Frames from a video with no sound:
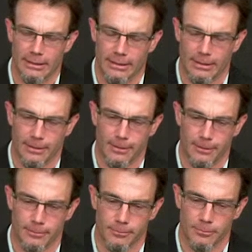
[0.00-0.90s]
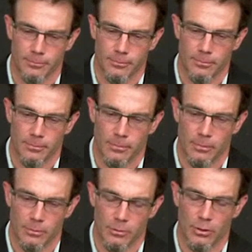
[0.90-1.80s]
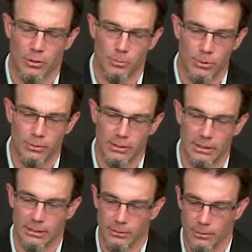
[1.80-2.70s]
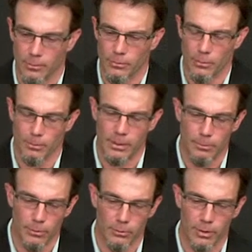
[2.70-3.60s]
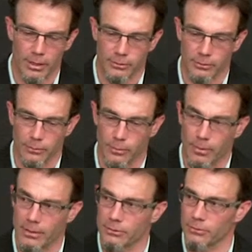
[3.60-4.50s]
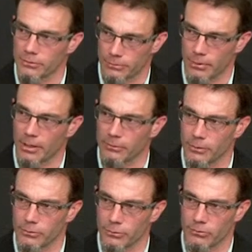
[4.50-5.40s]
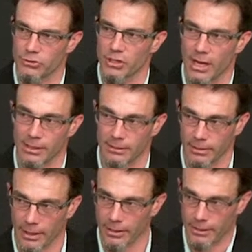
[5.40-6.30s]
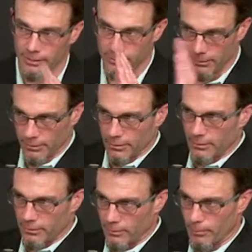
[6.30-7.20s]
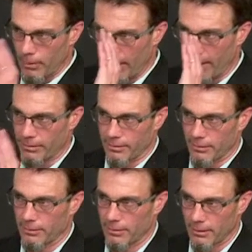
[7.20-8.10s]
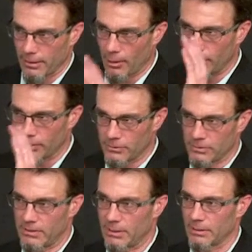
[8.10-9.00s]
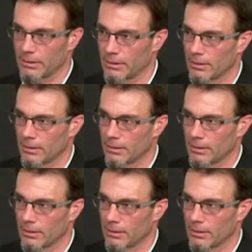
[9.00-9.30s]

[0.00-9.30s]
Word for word: um, the community, the, the people around you, the mentors around you, sort of shining a light on your path, helping you see it.